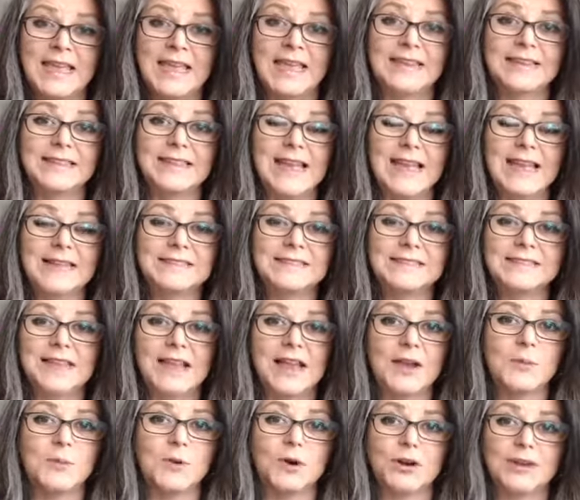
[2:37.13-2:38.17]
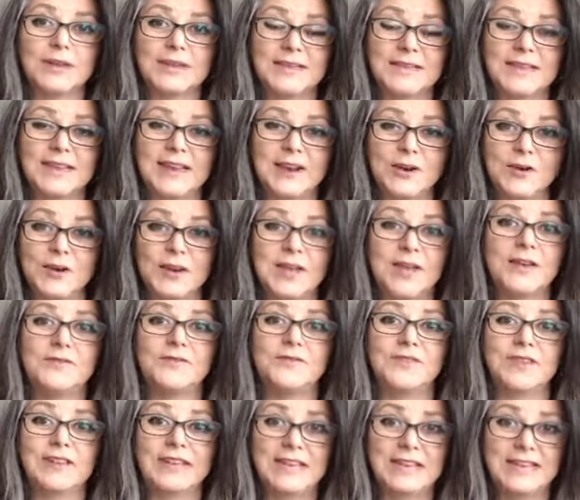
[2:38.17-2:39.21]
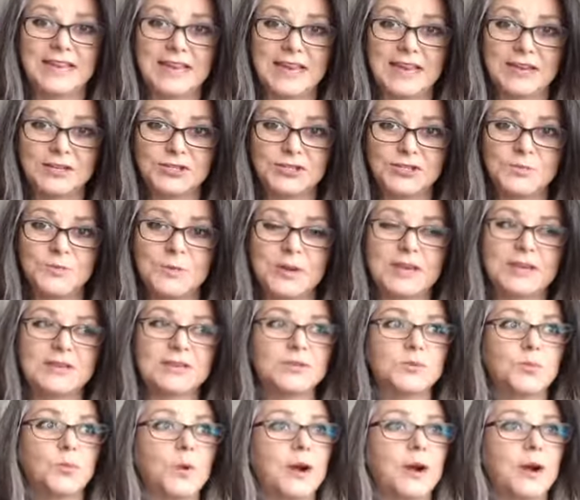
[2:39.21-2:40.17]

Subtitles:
And last, I work in the area of engagement,